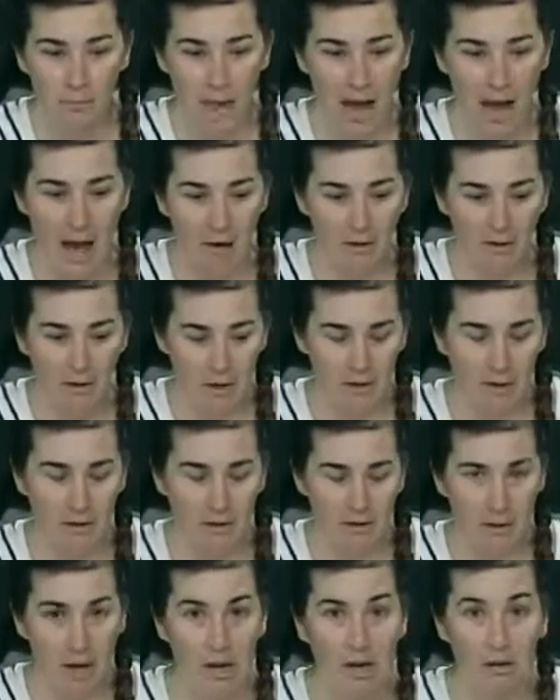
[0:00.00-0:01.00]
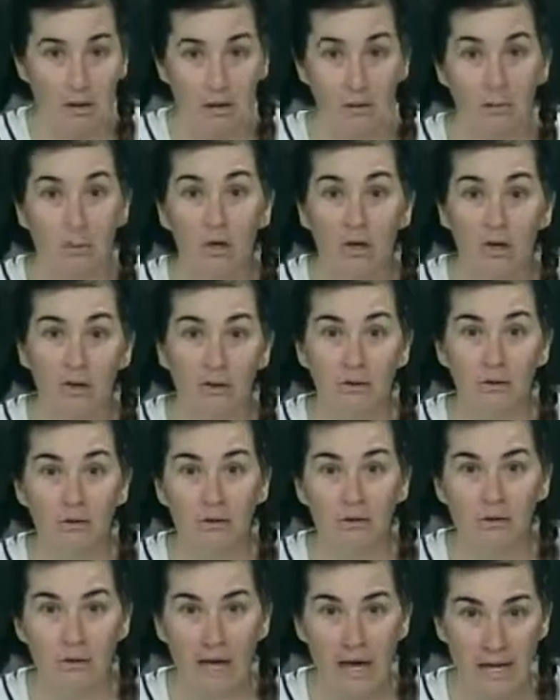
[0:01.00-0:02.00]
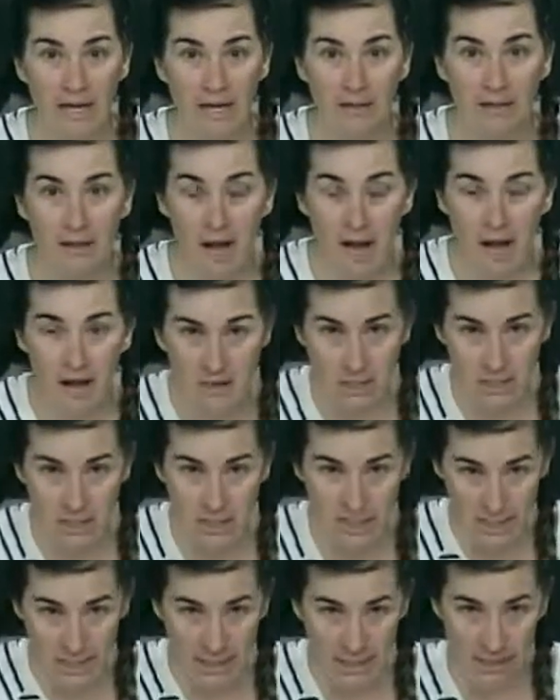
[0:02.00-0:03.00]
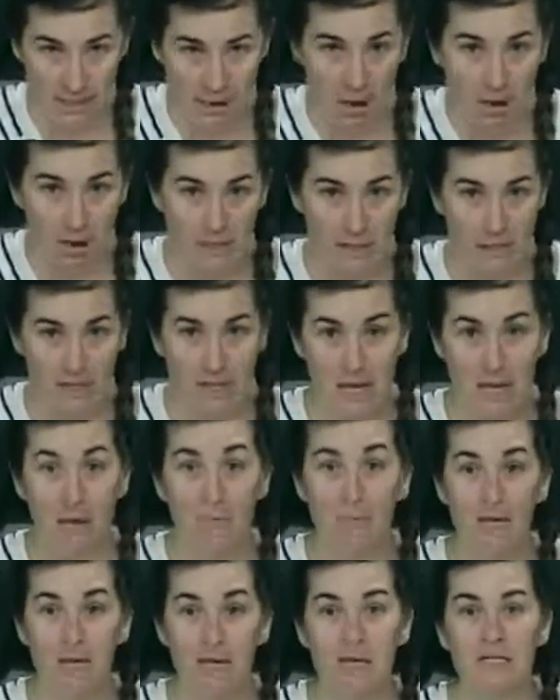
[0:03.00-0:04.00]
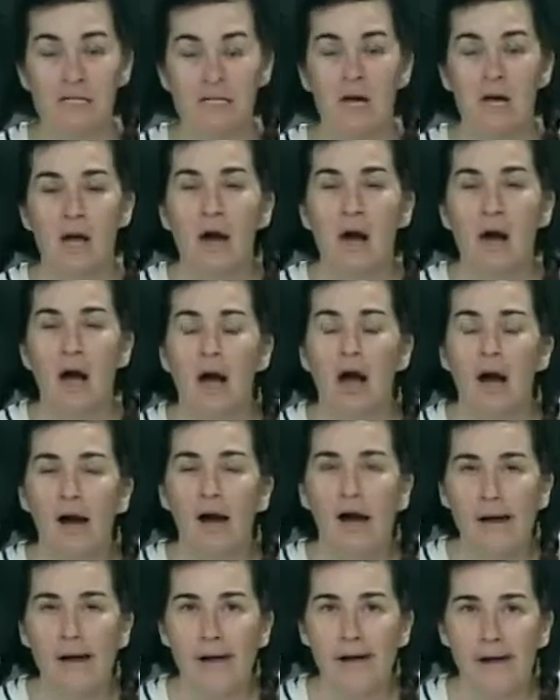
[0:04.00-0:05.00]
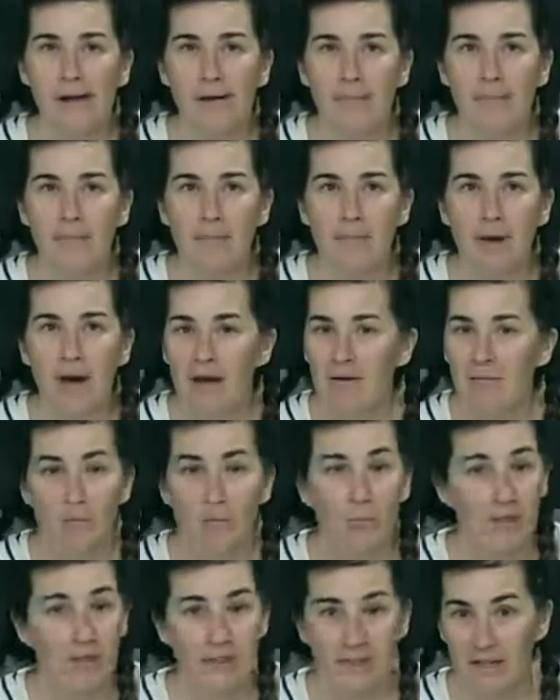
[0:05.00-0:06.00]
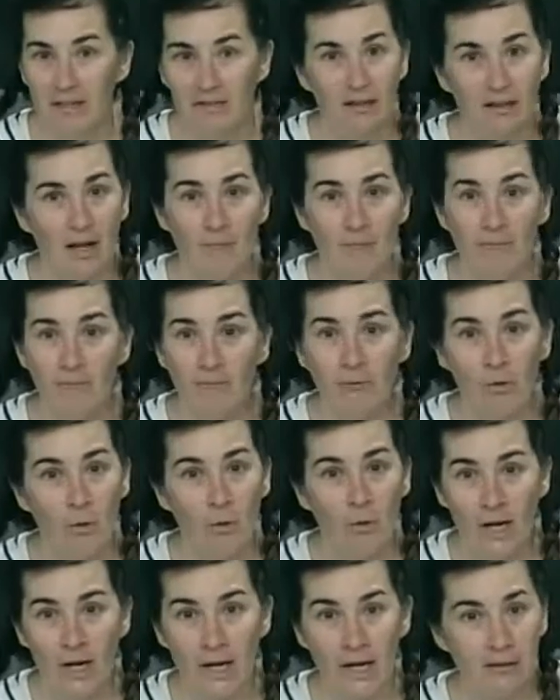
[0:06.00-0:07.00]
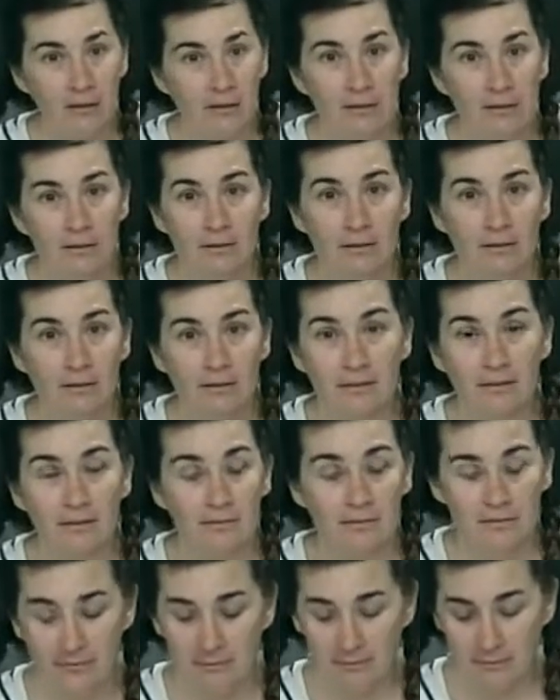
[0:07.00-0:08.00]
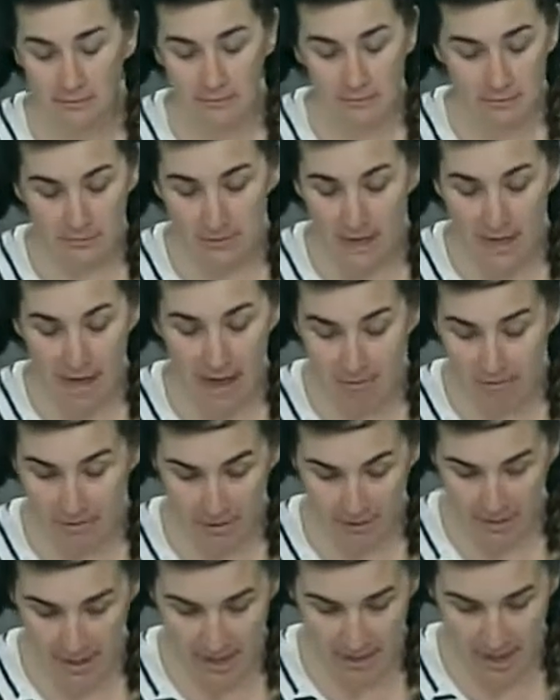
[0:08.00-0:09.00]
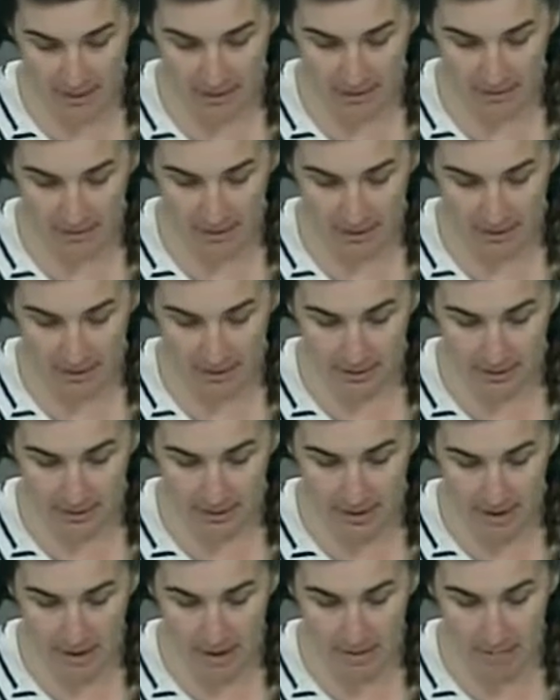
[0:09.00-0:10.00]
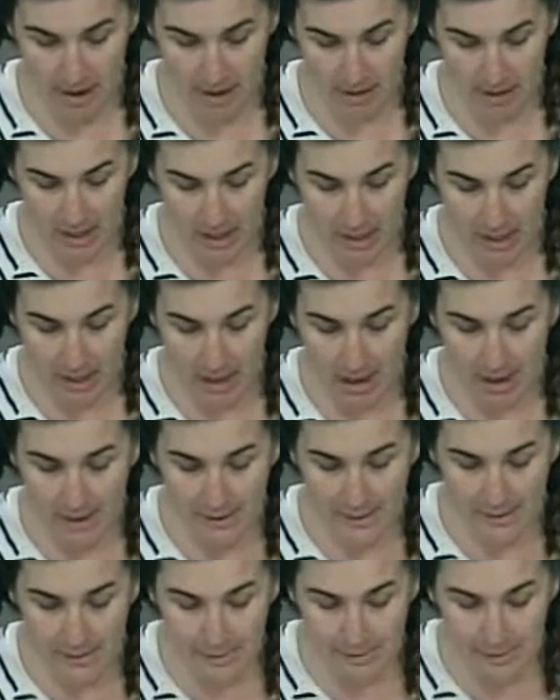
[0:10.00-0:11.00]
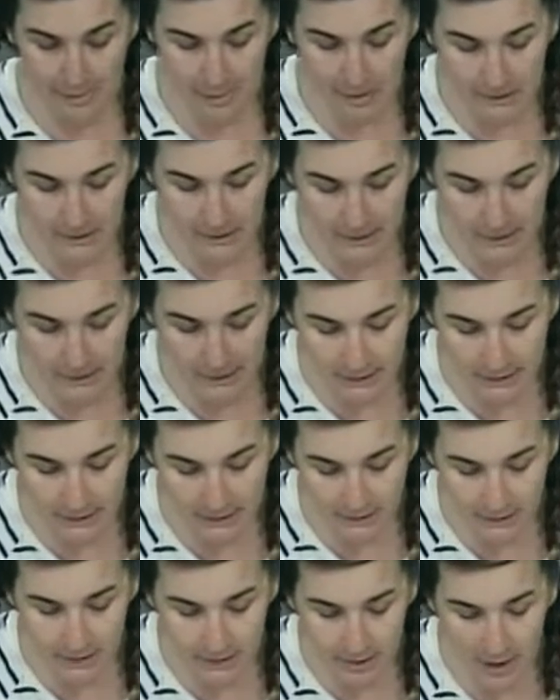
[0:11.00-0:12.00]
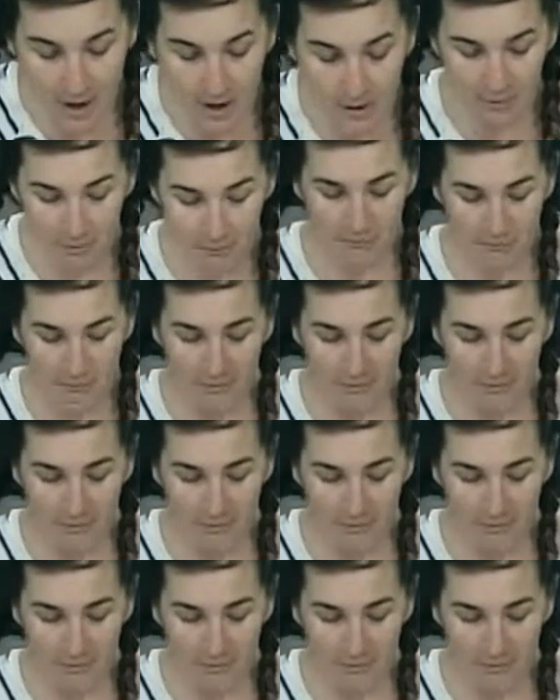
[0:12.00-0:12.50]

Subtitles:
out in the regular world, right? Not just on this campus. I'm with it. I'm for it. Everything about it. Oh,